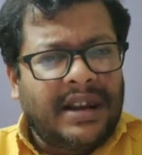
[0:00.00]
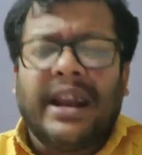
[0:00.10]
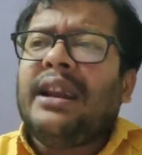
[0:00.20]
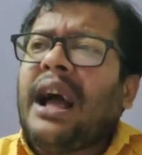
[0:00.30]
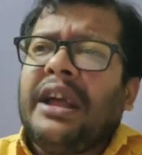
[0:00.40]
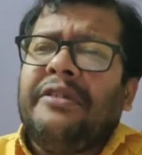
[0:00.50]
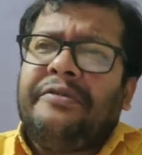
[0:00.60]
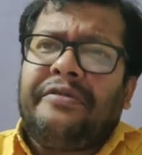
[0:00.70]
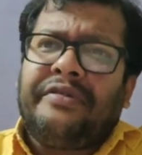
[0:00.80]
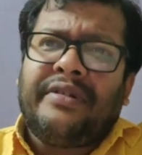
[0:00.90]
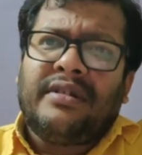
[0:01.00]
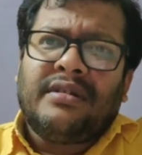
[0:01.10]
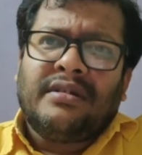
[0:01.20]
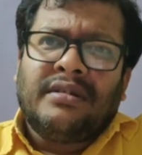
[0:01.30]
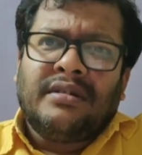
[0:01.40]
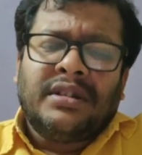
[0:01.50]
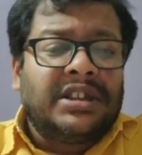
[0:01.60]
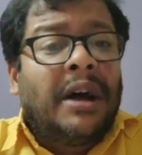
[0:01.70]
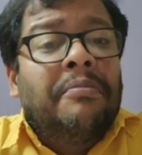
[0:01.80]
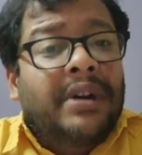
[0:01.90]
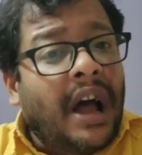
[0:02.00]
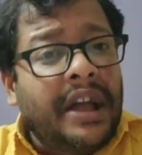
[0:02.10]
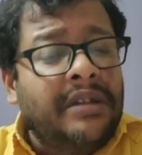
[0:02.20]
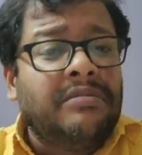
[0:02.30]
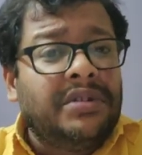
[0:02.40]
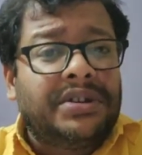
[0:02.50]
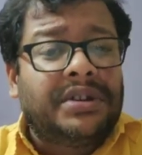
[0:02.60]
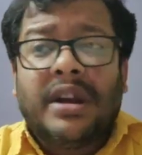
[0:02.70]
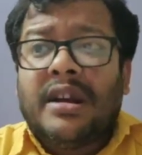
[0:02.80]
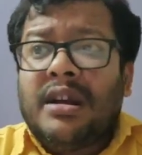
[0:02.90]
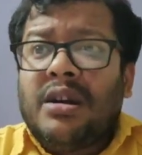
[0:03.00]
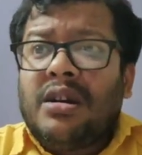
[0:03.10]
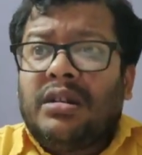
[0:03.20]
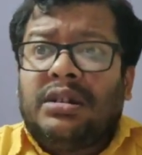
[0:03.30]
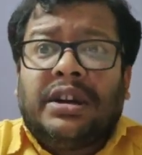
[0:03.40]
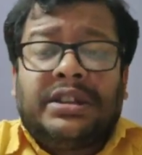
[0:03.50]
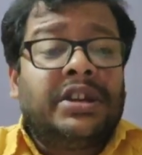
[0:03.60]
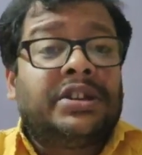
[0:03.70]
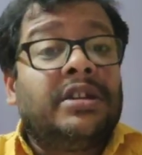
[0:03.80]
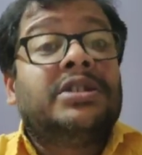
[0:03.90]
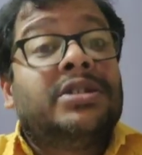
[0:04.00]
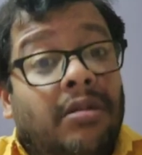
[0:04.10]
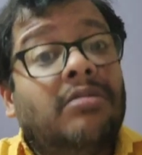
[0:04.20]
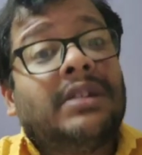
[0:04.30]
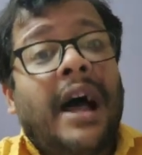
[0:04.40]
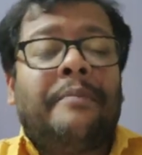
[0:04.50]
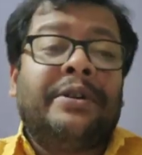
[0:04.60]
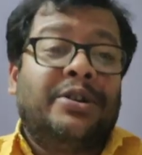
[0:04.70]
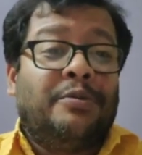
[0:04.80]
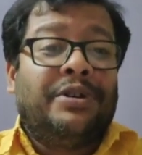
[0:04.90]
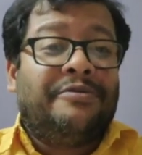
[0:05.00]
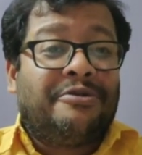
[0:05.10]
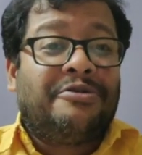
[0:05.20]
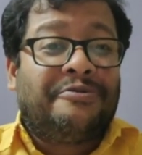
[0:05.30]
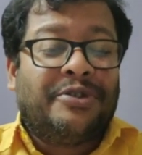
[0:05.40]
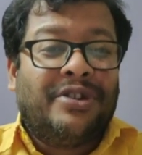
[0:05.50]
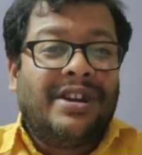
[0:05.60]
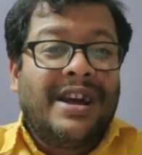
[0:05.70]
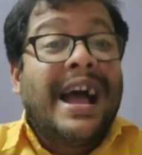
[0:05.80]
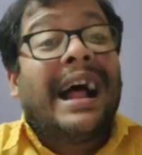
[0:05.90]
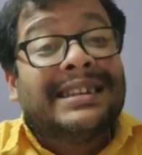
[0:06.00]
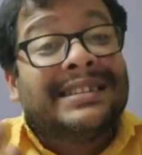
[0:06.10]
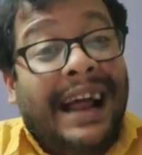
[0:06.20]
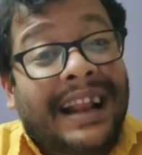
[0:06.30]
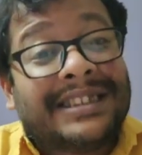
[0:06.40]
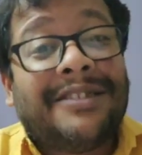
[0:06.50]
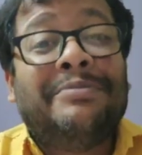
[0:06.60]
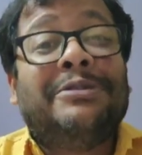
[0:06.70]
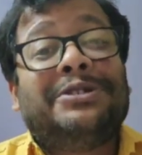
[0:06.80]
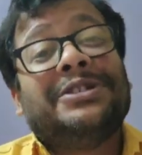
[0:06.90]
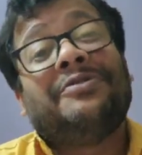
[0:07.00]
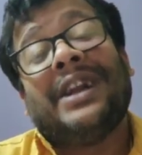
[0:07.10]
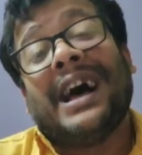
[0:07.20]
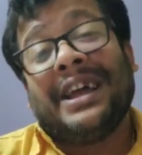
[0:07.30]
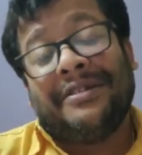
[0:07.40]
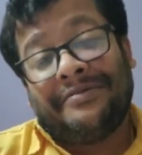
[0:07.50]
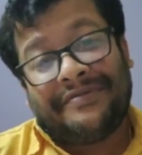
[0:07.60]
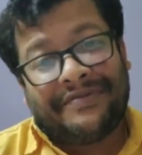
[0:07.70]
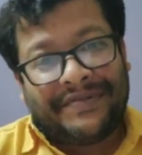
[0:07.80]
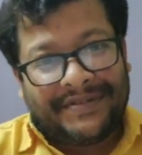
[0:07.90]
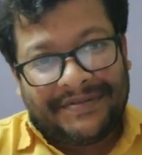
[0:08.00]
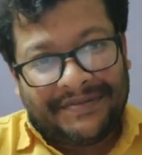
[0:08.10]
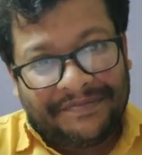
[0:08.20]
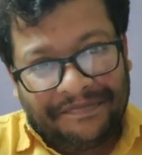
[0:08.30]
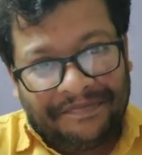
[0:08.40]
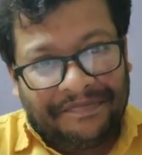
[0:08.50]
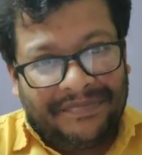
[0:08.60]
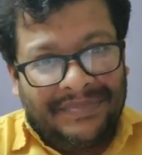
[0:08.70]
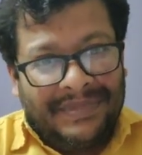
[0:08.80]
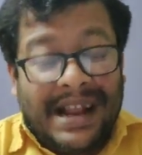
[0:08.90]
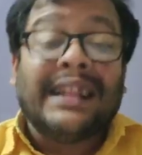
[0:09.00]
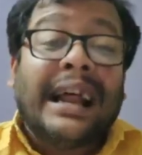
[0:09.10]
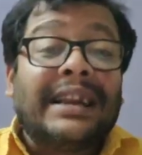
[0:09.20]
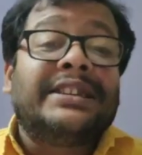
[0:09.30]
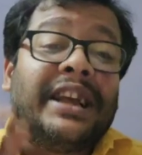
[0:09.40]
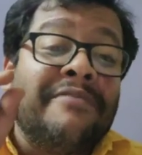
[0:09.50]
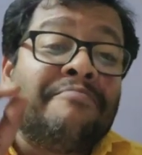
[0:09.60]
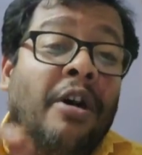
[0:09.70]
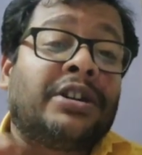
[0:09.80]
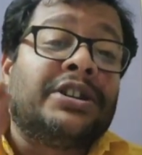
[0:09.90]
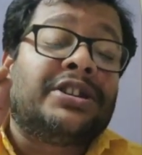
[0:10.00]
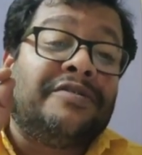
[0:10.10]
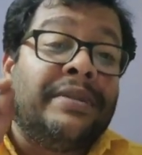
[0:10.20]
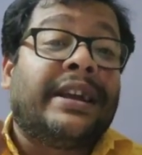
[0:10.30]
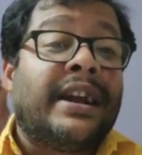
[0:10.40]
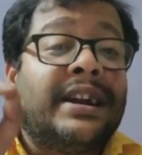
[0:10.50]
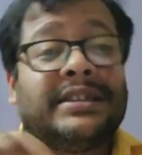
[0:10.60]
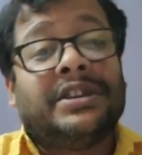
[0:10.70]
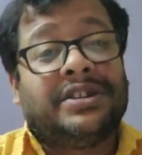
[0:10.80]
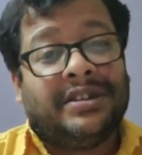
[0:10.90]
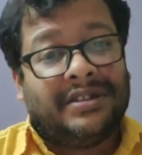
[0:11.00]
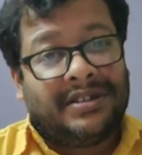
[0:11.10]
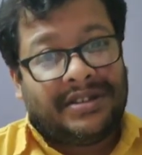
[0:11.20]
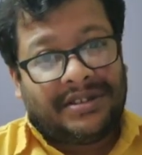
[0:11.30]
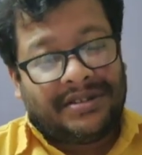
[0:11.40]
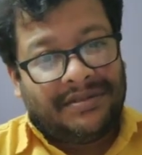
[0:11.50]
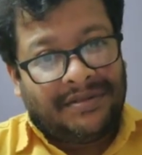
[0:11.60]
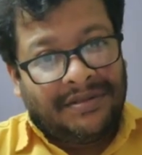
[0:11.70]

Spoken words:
in life, sometimes the decisions don't happen to be fruitful, and that is the beauty of life. And that is the importance of making decisions.